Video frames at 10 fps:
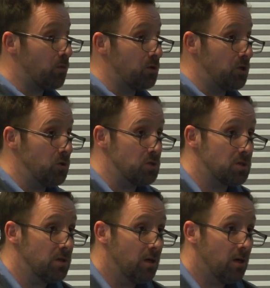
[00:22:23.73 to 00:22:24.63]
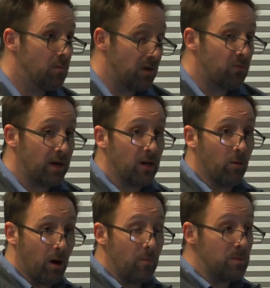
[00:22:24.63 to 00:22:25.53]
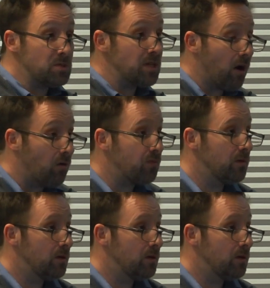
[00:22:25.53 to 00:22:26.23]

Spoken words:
produced by Frank L. Baum himself,